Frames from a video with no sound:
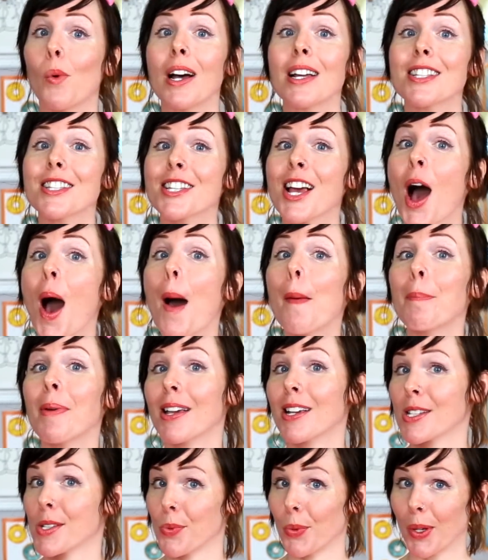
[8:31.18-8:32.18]
what
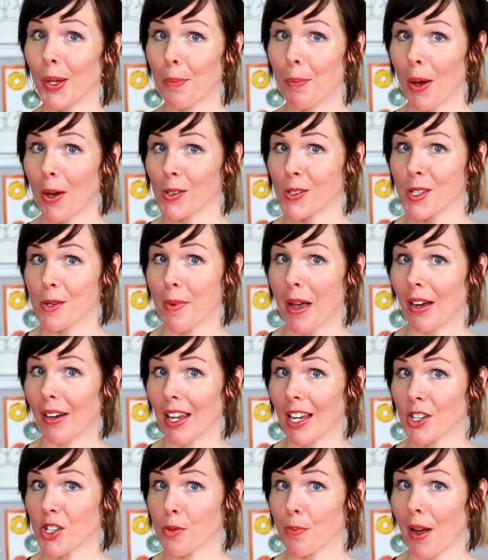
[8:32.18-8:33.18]
topics will you post
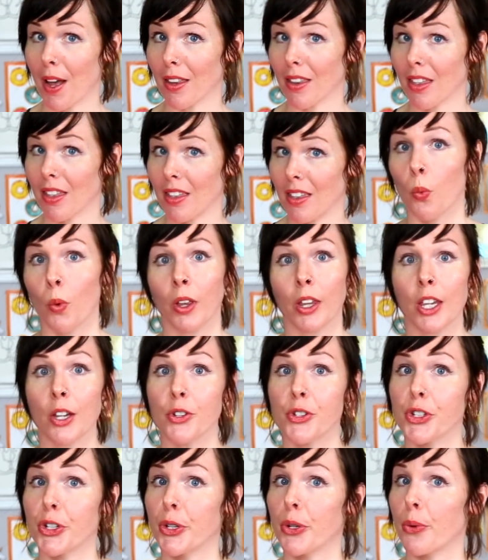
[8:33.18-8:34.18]
about each month? Will
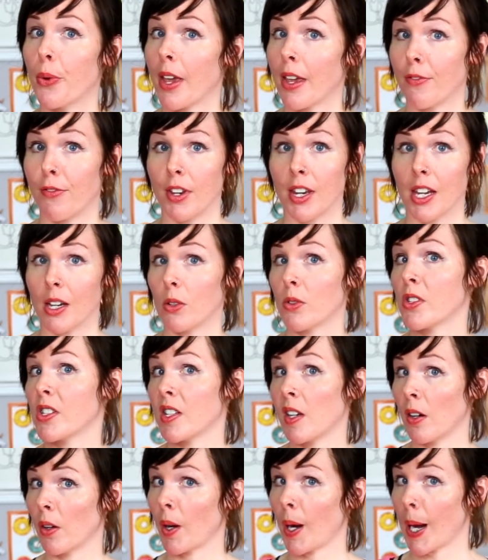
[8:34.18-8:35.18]
you do a video
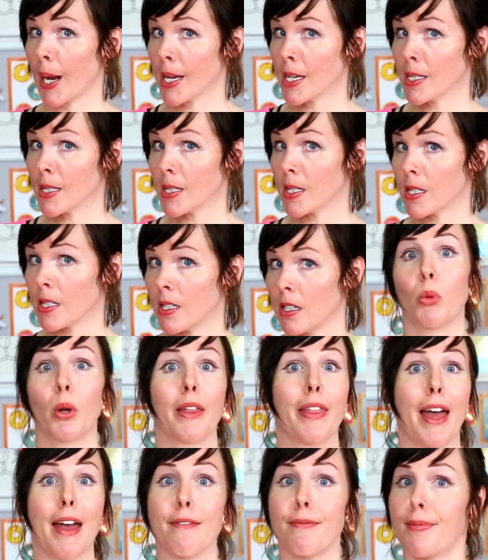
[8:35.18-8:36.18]
series?
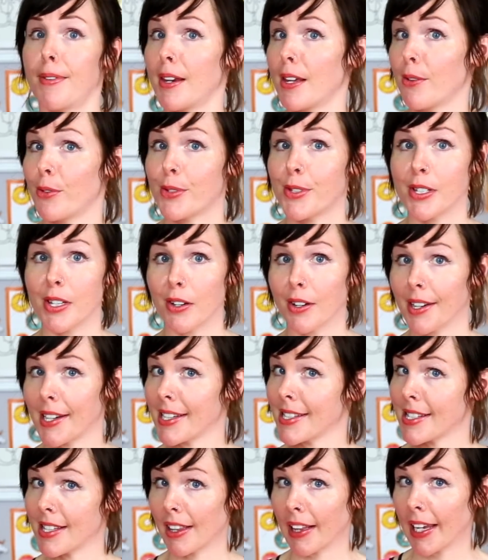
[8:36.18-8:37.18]
Will that video
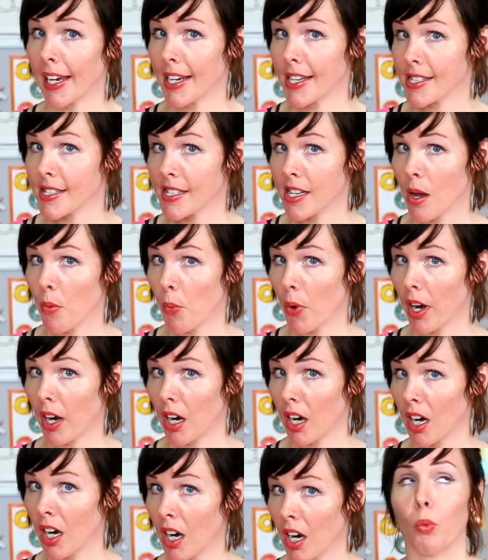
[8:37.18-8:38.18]
series lead to
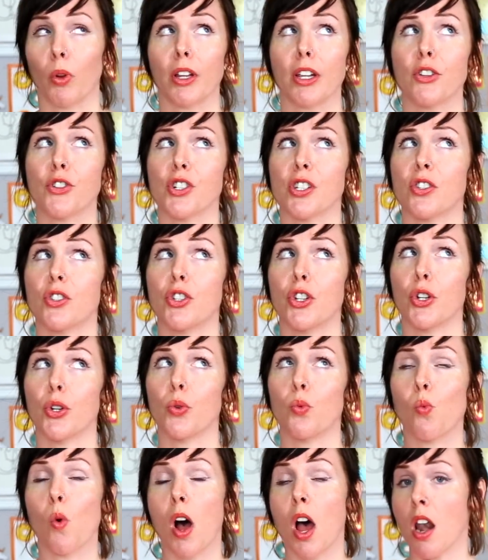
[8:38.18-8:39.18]
somewhere? Will you just
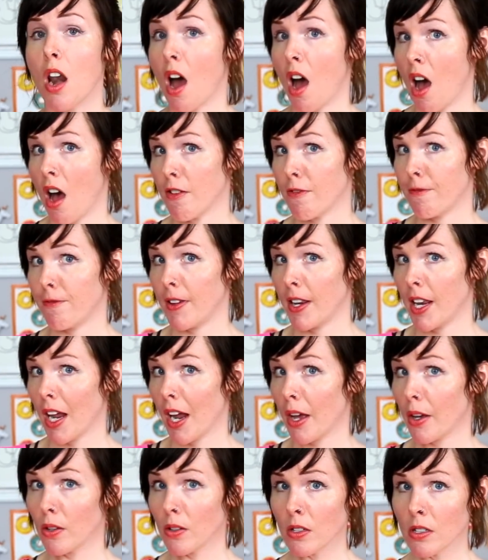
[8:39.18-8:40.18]
do one-off
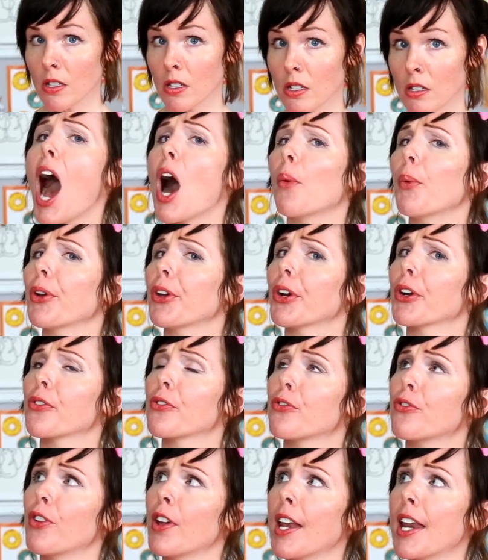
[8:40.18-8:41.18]
videos? How will your
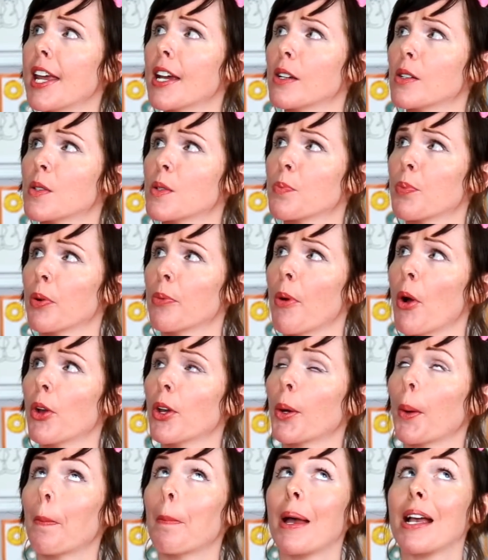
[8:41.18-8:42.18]
videos promote
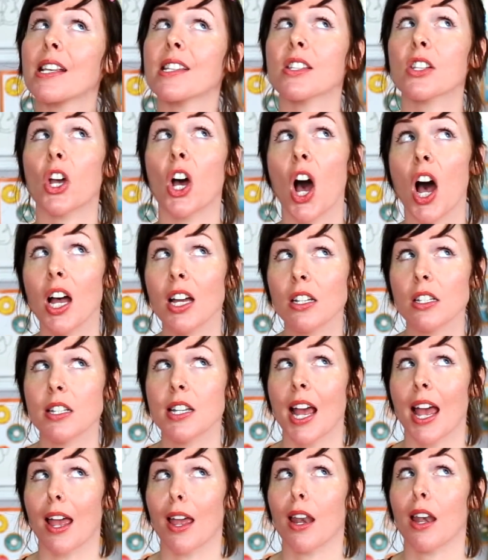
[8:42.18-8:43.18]
your best
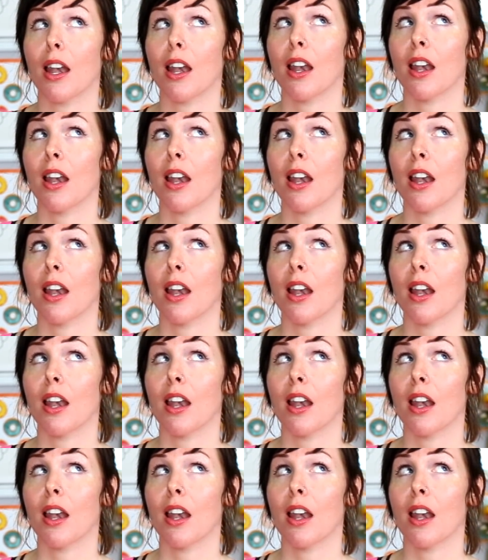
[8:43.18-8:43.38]
content?